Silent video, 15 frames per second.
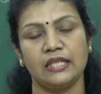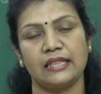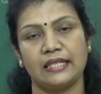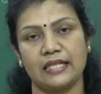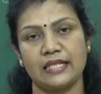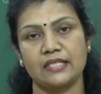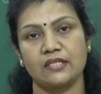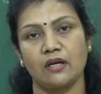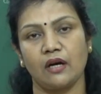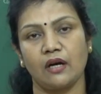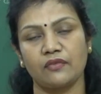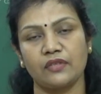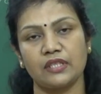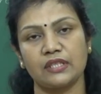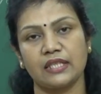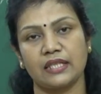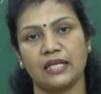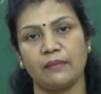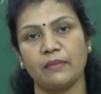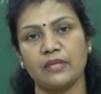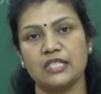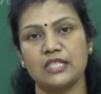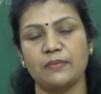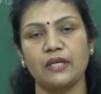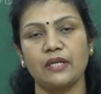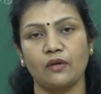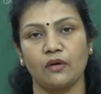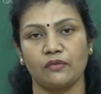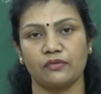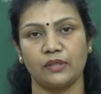That is, after the
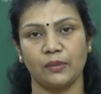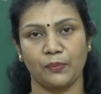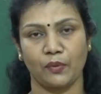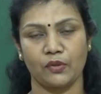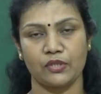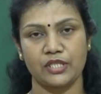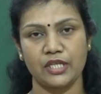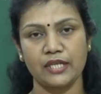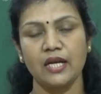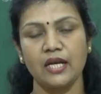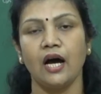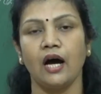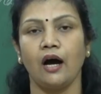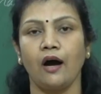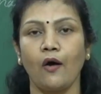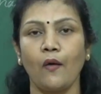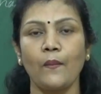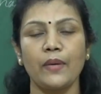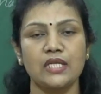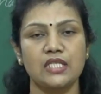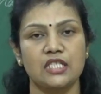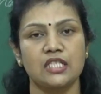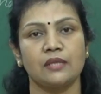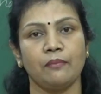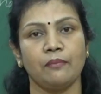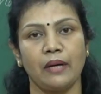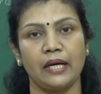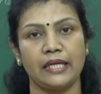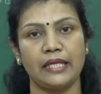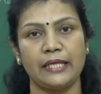commencement of the project, how much
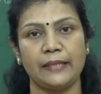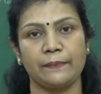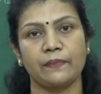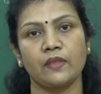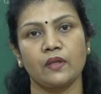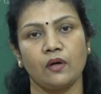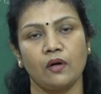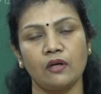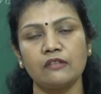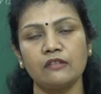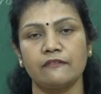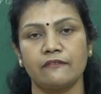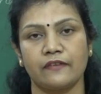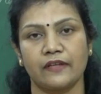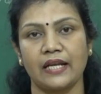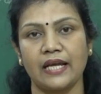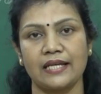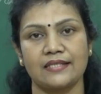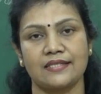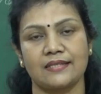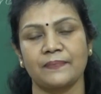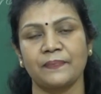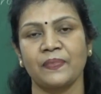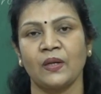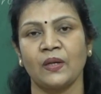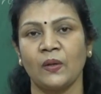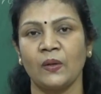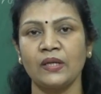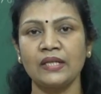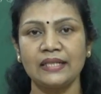money or finance
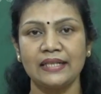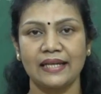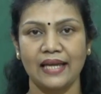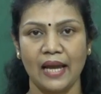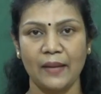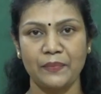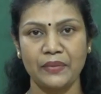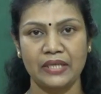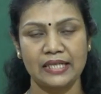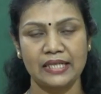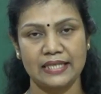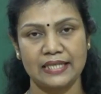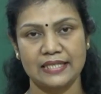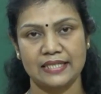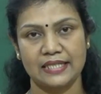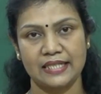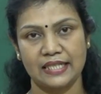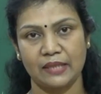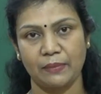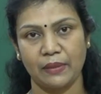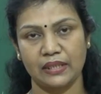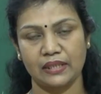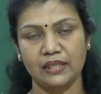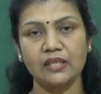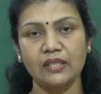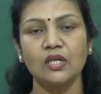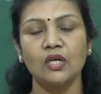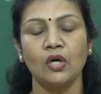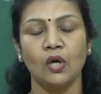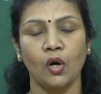or capital is needed by the
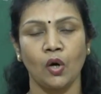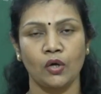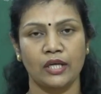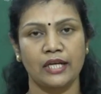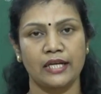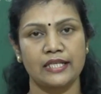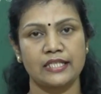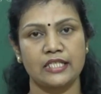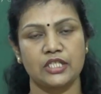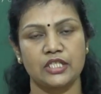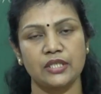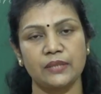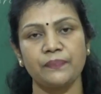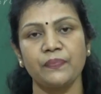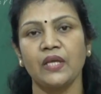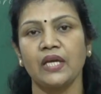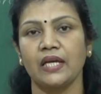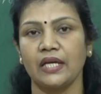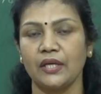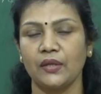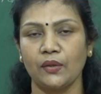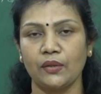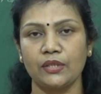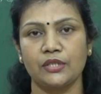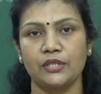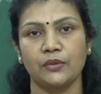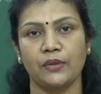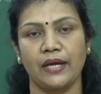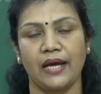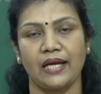organization in order
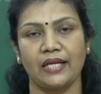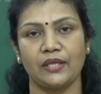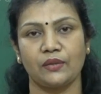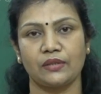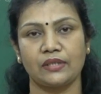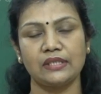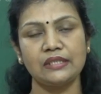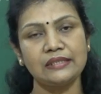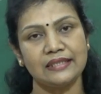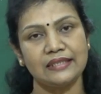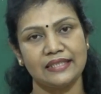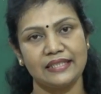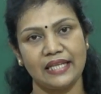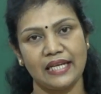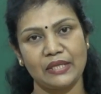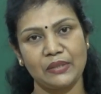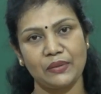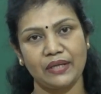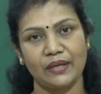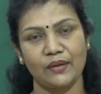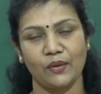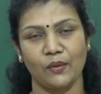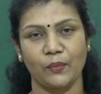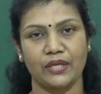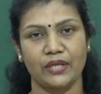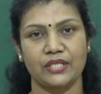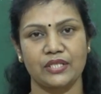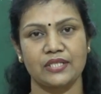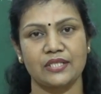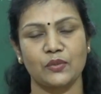to carry out the day-to-day
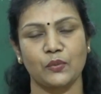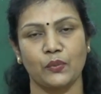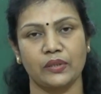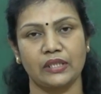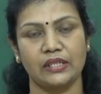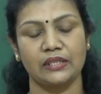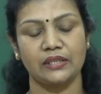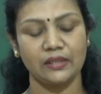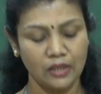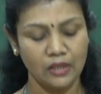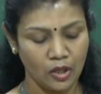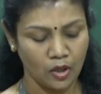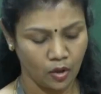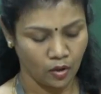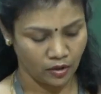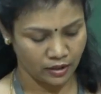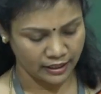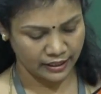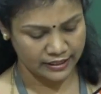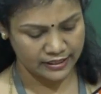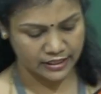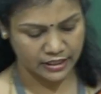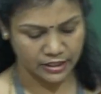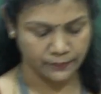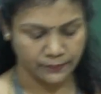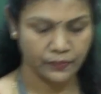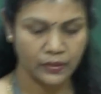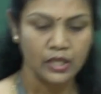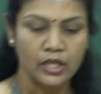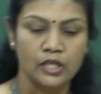operations within the organization.
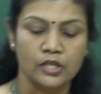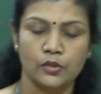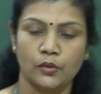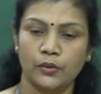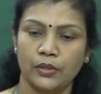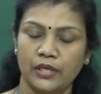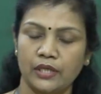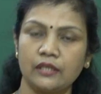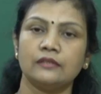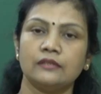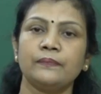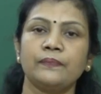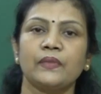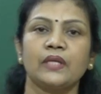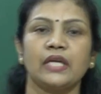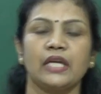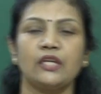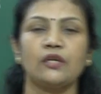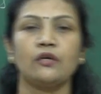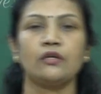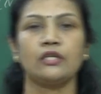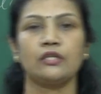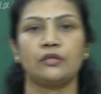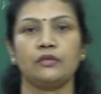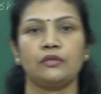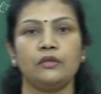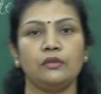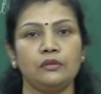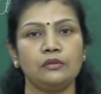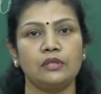So here, in order to
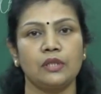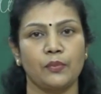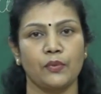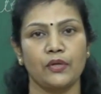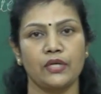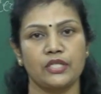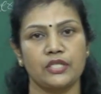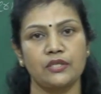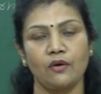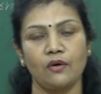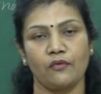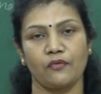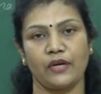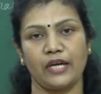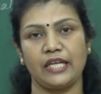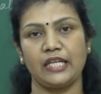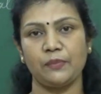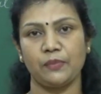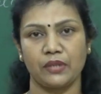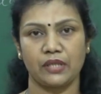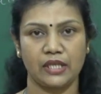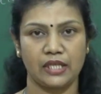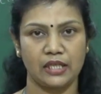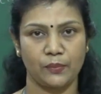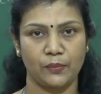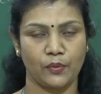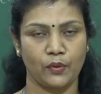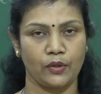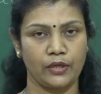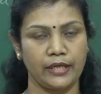do the production of any particular
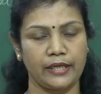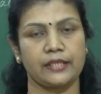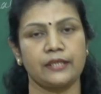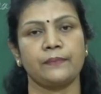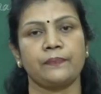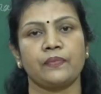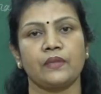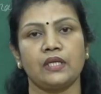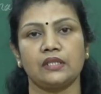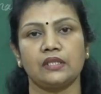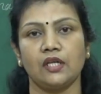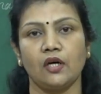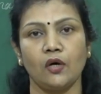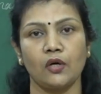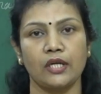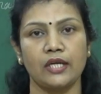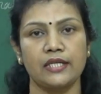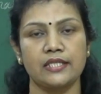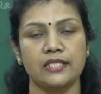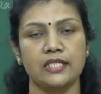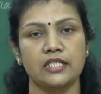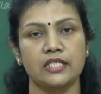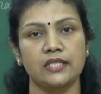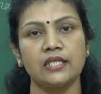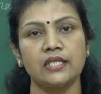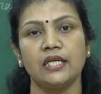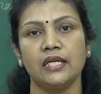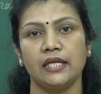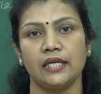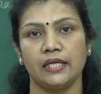product, the organization
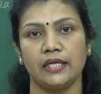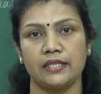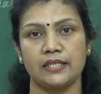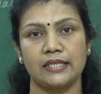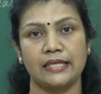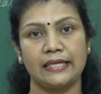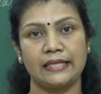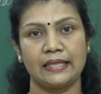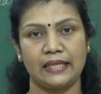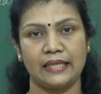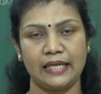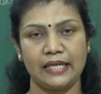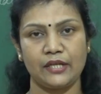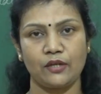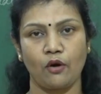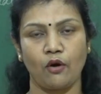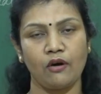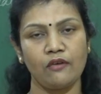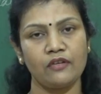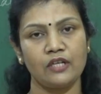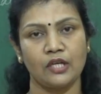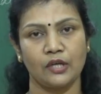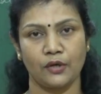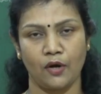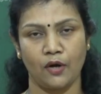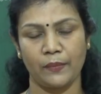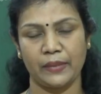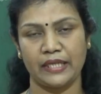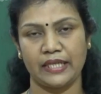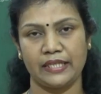is in need of
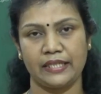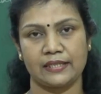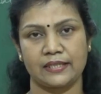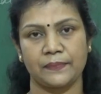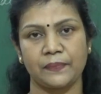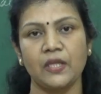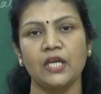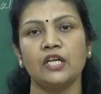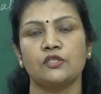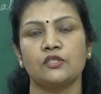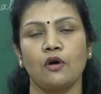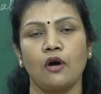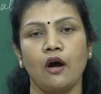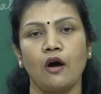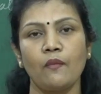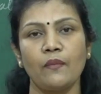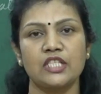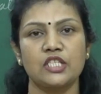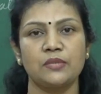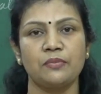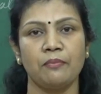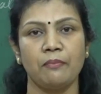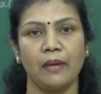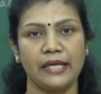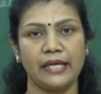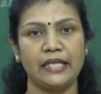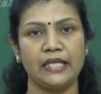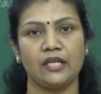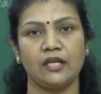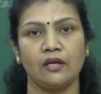raw materials. So how much
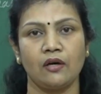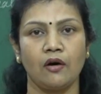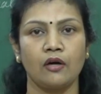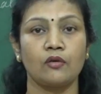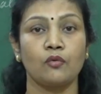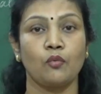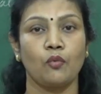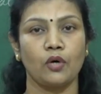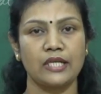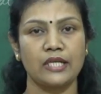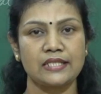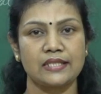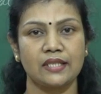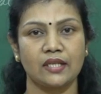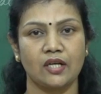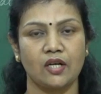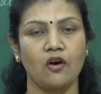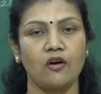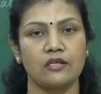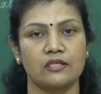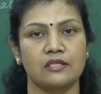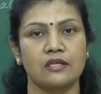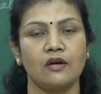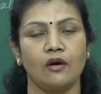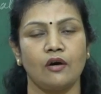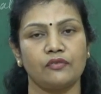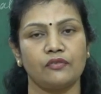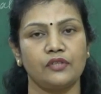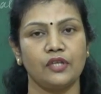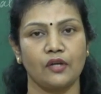money or what is the cost
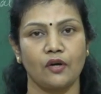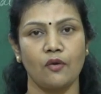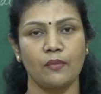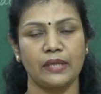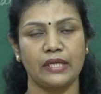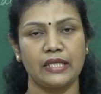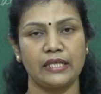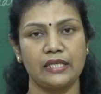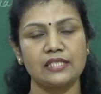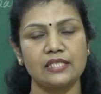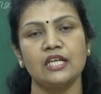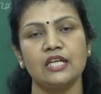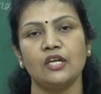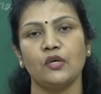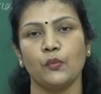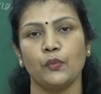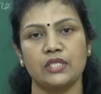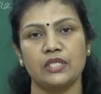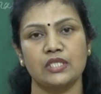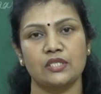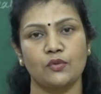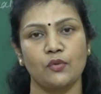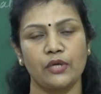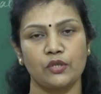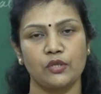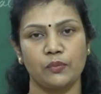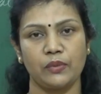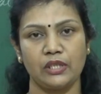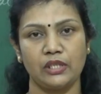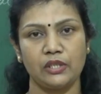of the raw materials which is going
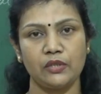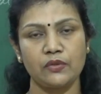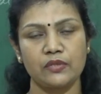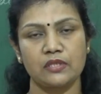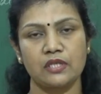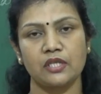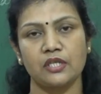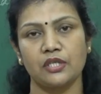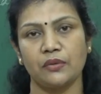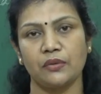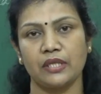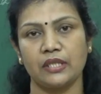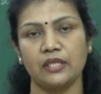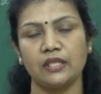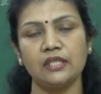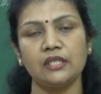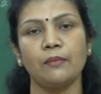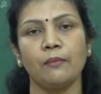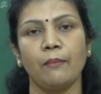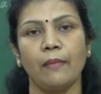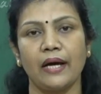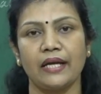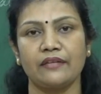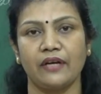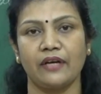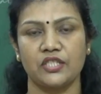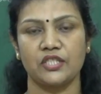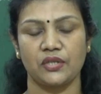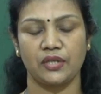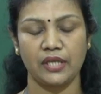to be used during the
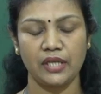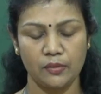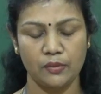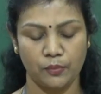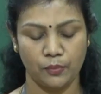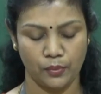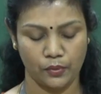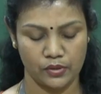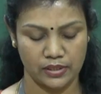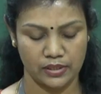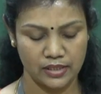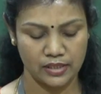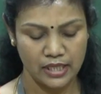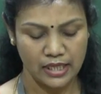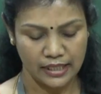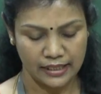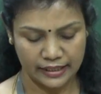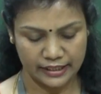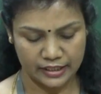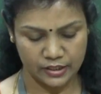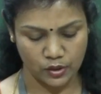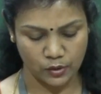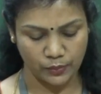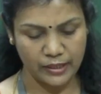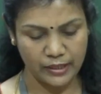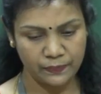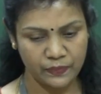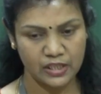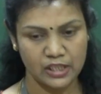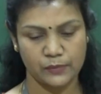manufacturing process needs to
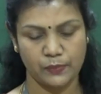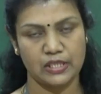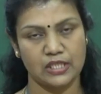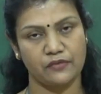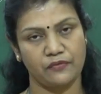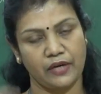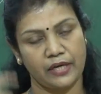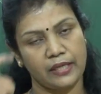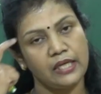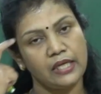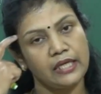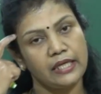be specified.